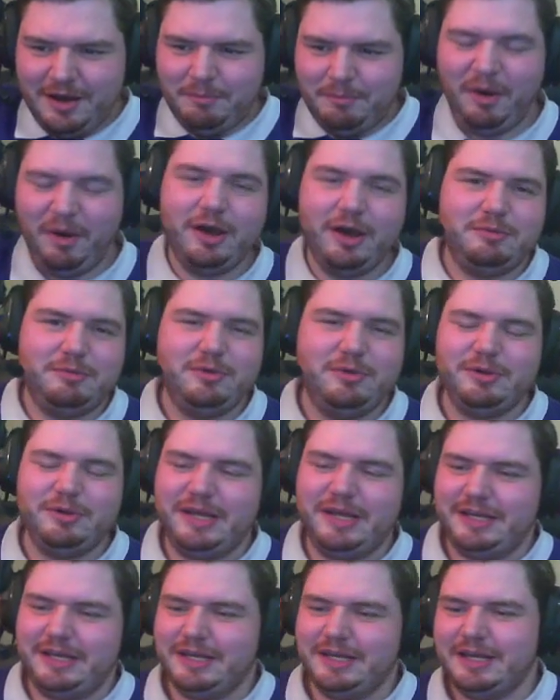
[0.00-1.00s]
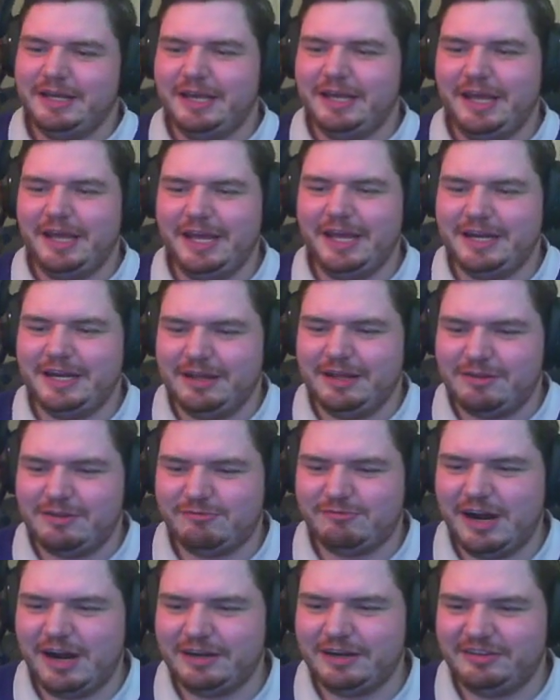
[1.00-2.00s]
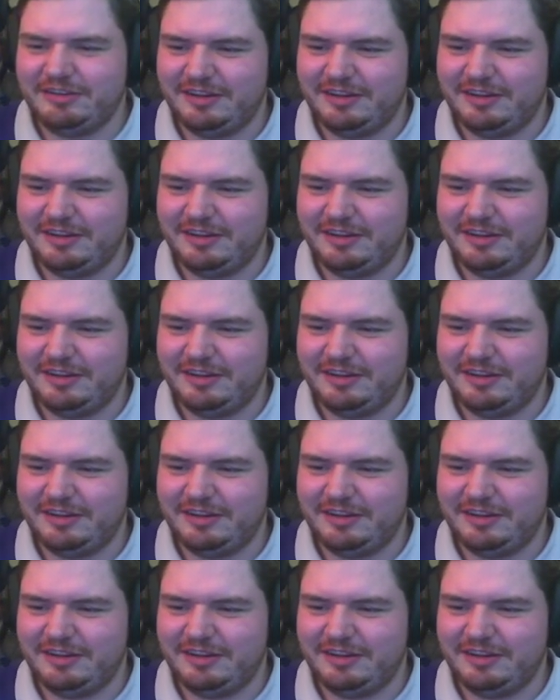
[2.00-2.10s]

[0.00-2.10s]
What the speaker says: Bayern Munich in the round of